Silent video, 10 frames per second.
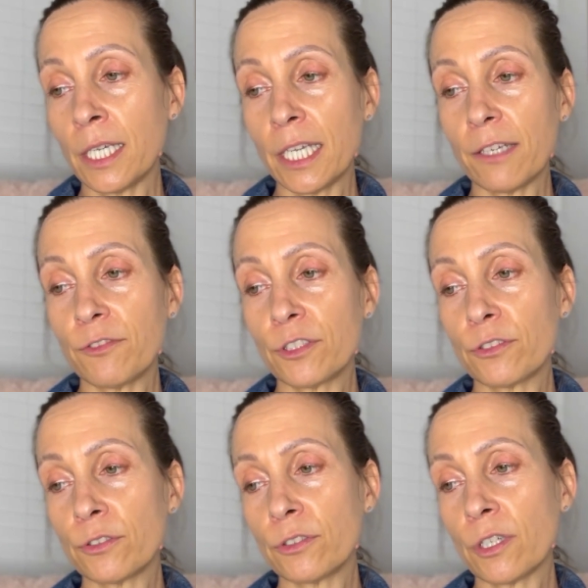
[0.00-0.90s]
If the
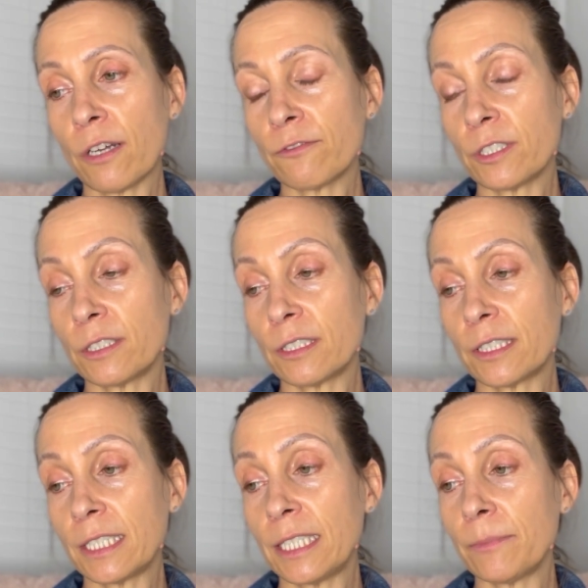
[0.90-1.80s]
truth often
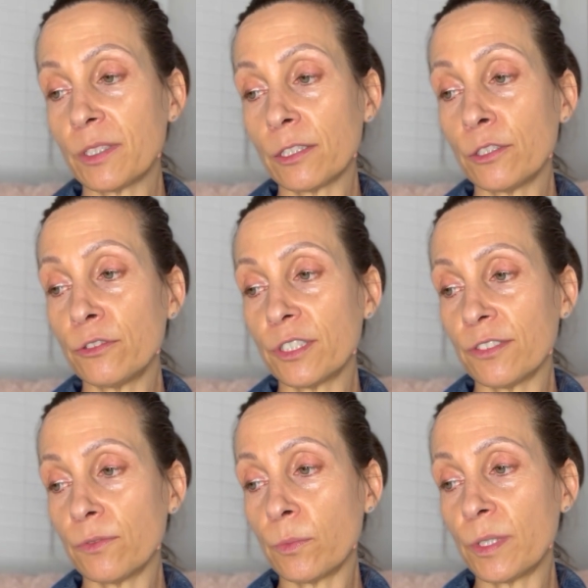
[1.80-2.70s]
seems
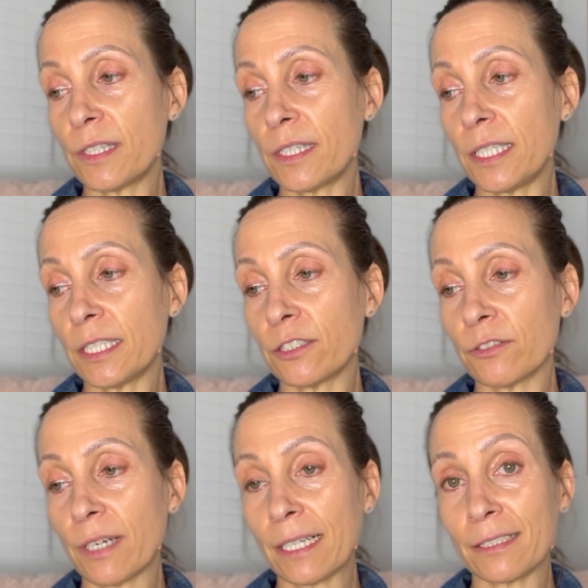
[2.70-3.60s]
elusive when we seek it
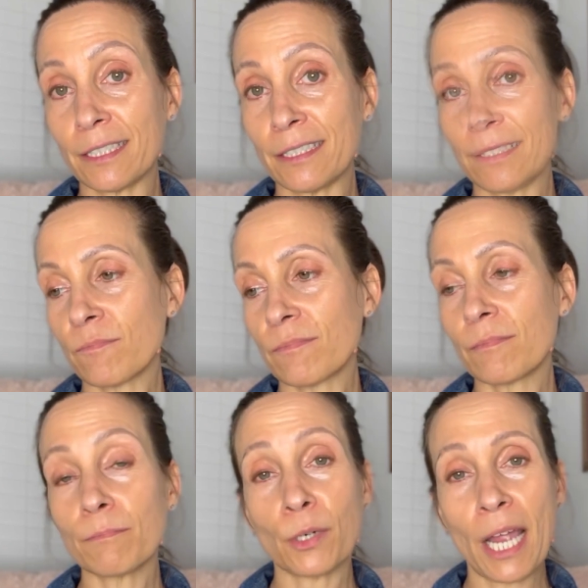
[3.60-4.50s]
directly,
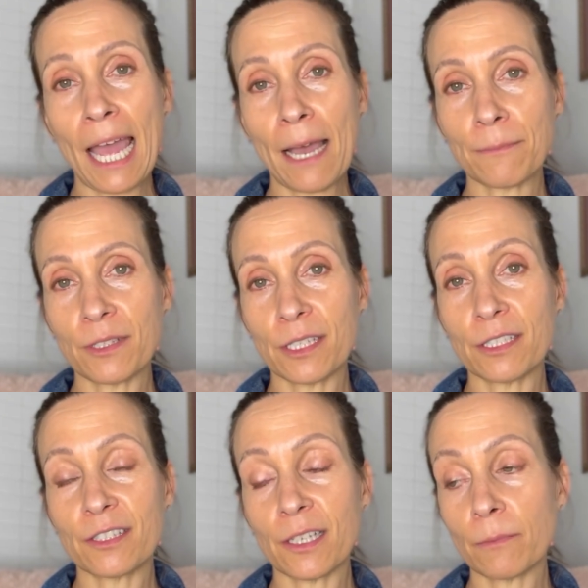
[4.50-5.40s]
perhaps it
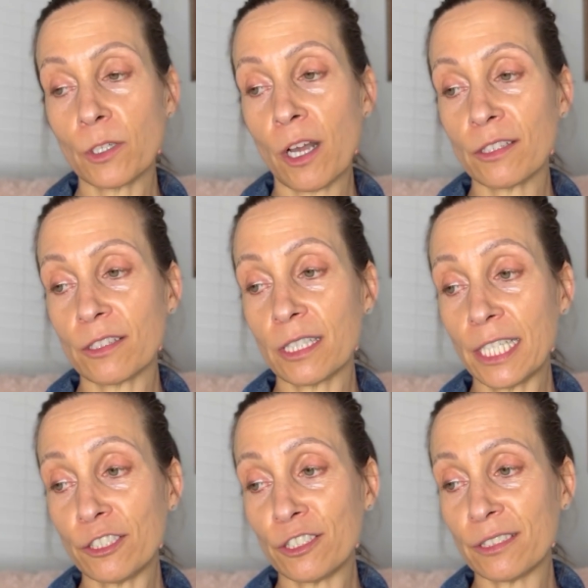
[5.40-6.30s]
is some
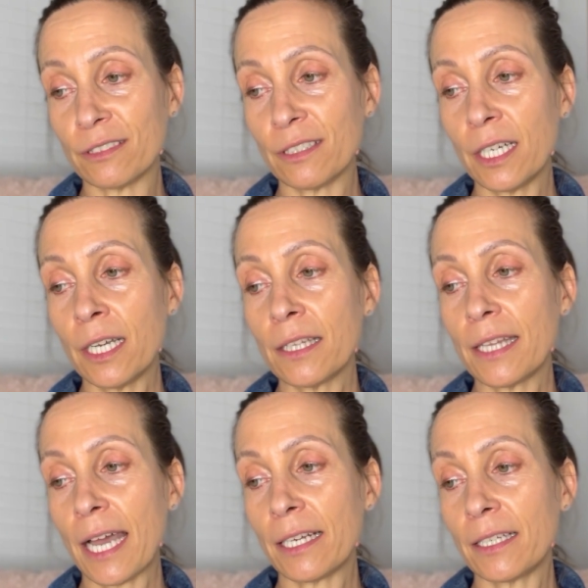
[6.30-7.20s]
consolation
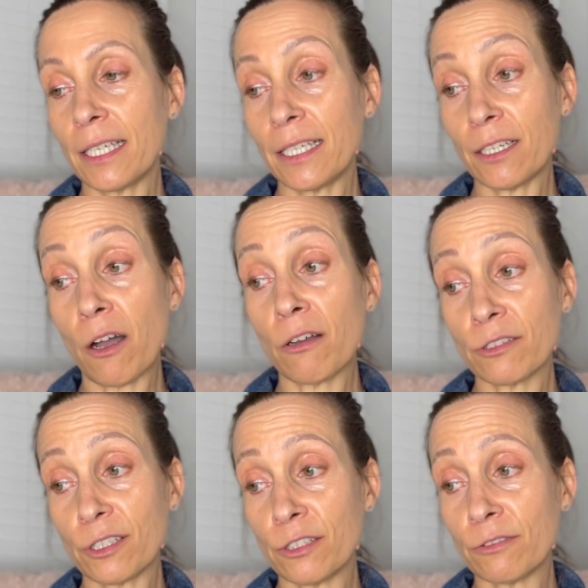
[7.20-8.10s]
that it
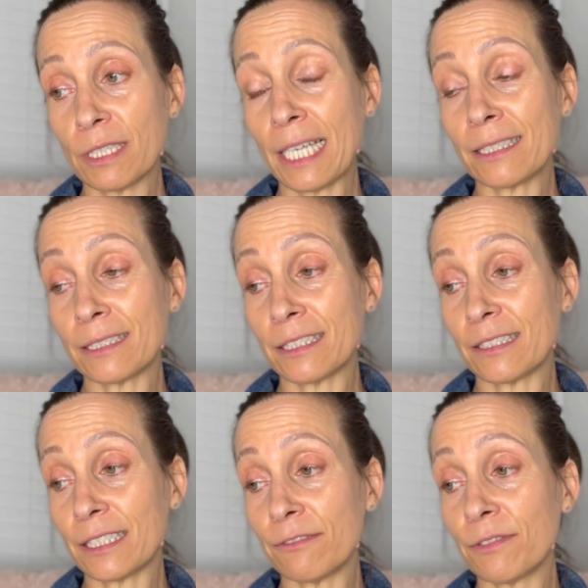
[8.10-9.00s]
also
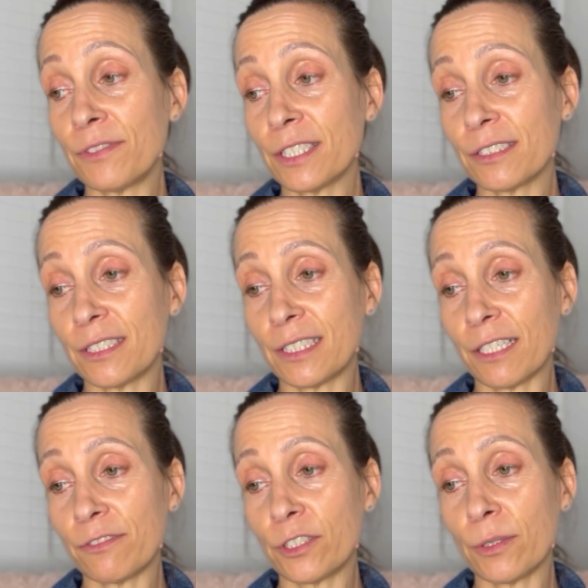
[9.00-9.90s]
relentlessly reveals
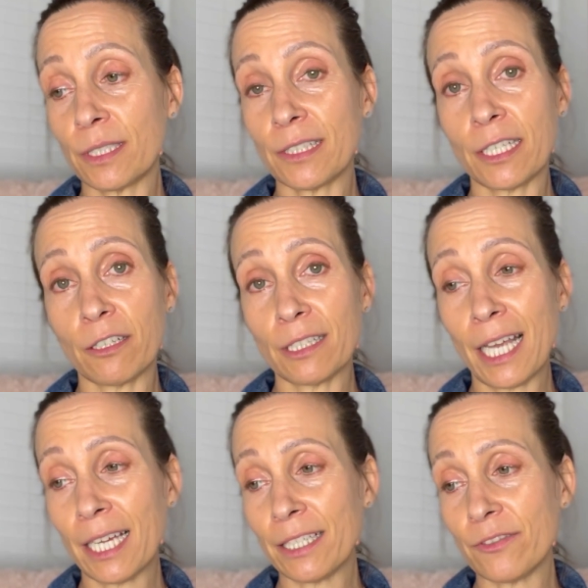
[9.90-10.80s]
itself to us in our
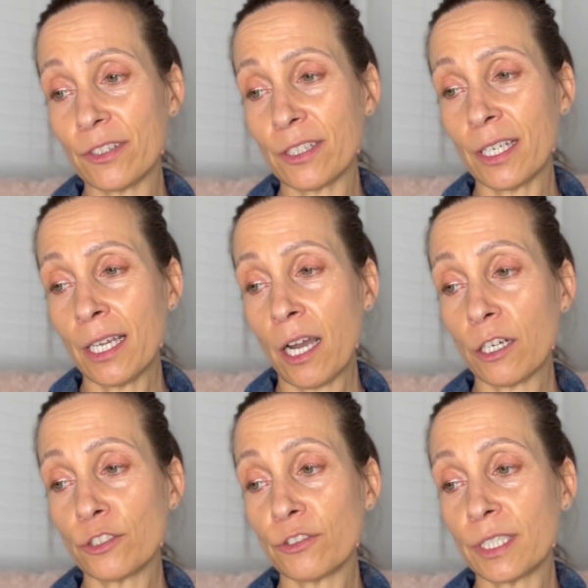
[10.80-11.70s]
lives,
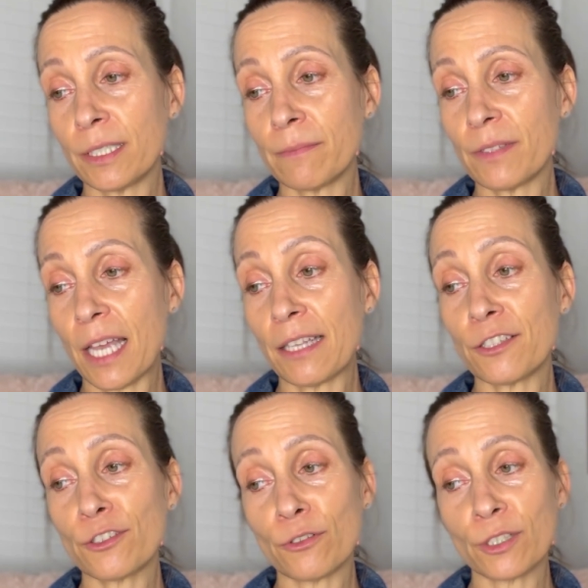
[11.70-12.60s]
our dreams, and the
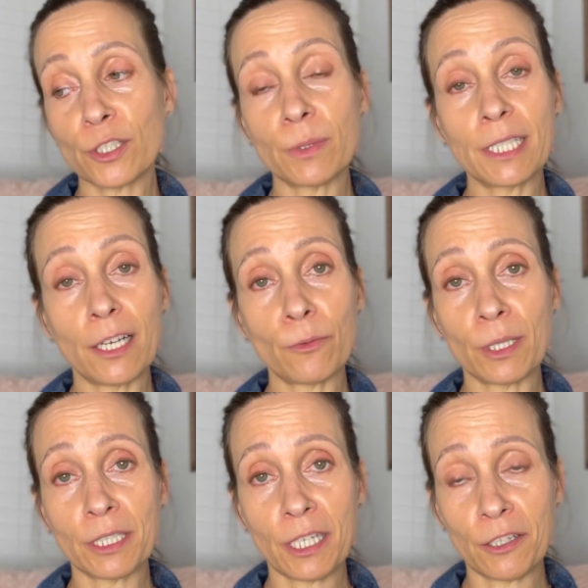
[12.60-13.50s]
stories we tell
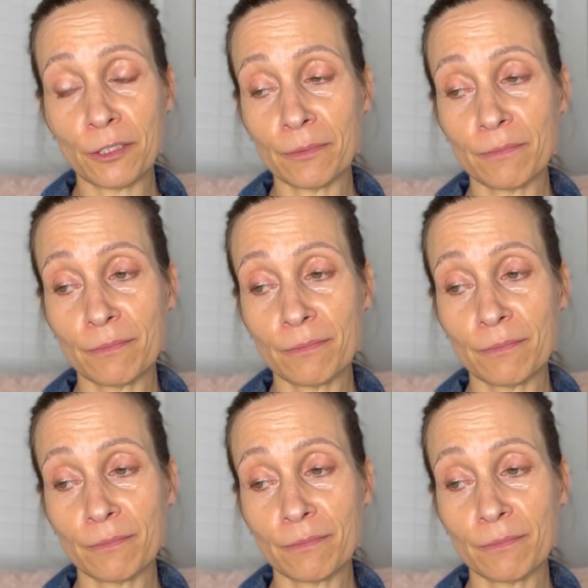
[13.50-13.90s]
one another.